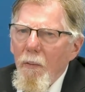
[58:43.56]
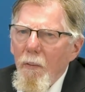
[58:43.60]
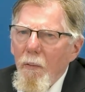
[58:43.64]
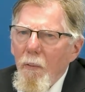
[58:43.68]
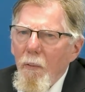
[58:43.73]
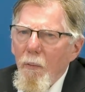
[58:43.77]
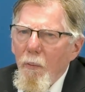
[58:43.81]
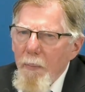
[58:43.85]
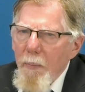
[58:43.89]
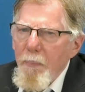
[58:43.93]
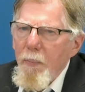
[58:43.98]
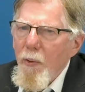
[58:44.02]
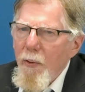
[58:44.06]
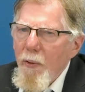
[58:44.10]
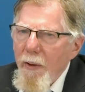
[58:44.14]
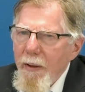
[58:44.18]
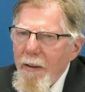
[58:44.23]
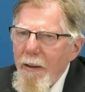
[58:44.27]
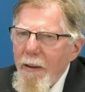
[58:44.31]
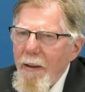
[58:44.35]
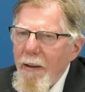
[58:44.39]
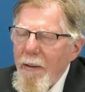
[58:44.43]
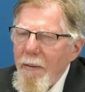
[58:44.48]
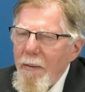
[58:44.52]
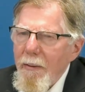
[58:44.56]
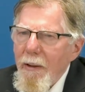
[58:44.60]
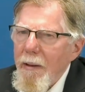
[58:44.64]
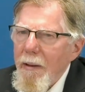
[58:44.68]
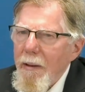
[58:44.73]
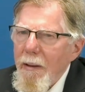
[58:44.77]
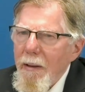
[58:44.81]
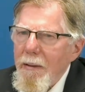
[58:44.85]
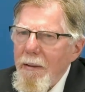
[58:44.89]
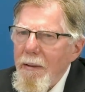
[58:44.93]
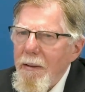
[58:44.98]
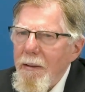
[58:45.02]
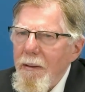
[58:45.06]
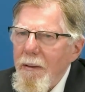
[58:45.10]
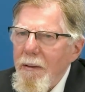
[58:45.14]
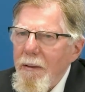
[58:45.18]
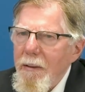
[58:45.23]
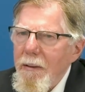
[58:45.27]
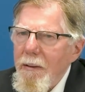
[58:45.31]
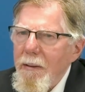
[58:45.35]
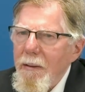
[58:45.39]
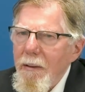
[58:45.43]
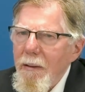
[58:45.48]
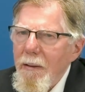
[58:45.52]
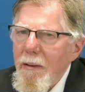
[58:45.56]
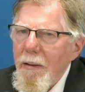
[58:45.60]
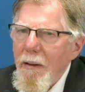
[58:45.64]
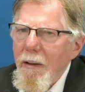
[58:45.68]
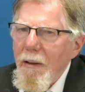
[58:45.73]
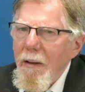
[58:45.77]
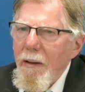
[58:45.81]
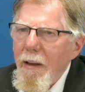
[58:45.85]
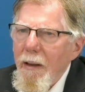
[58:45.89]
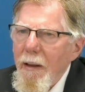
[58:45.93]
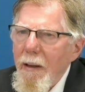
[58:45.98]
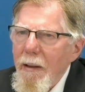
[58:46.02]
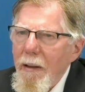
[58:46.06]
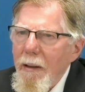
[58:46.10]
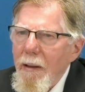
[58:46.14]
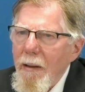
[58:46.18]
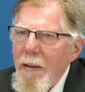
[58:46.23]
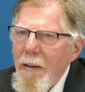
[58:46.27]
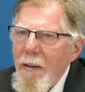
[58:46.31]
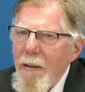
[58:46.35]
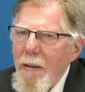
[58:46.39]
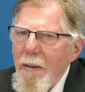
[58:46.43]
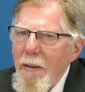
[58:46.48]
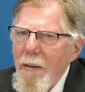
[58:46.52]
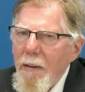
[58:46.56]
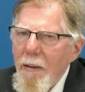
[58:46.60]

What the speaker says: we point out that the